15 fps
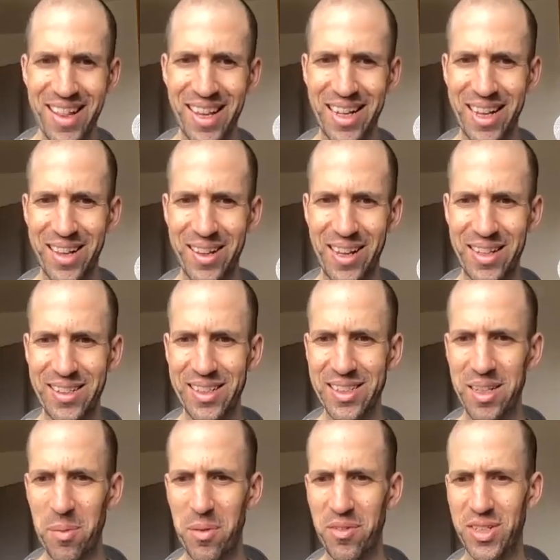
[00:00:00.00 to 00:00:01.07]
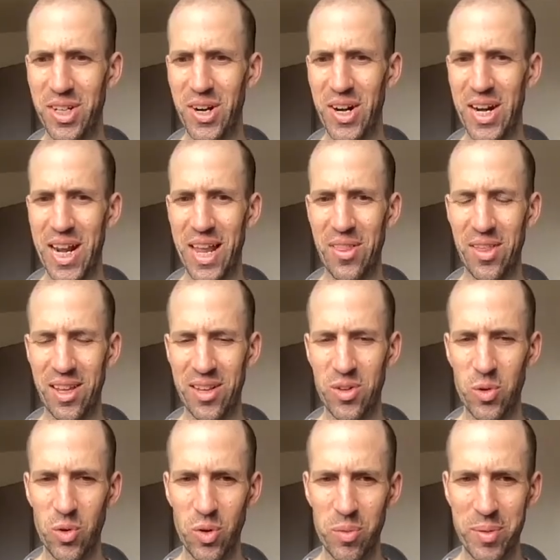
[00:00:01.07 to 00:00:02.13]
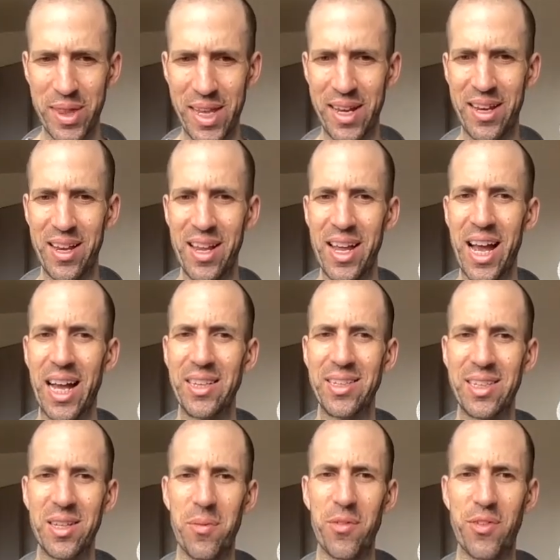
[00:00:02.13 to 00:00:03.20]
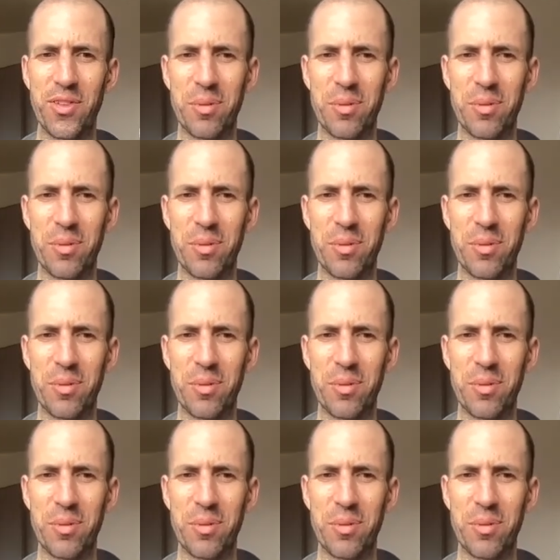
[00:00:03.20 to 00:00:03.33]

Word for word: like I, I see some of his art and I think cool, but then I see some of his